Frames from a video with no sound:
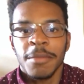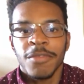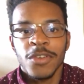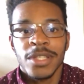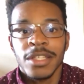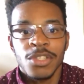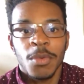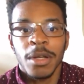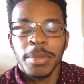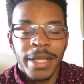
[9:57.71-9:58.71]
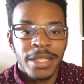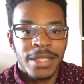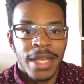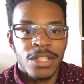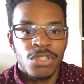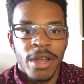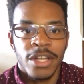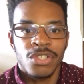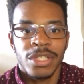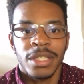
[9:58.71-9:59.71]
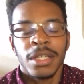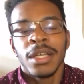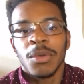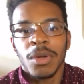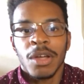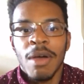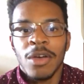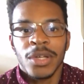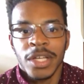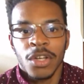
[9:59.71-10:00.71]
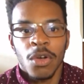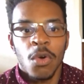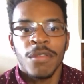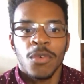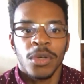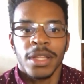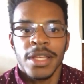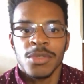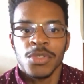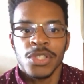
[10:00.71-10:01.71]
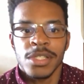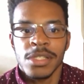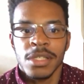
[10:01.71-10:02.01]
First thing is you want to plan a data strategy. You want to go out and get your core 4 list, which is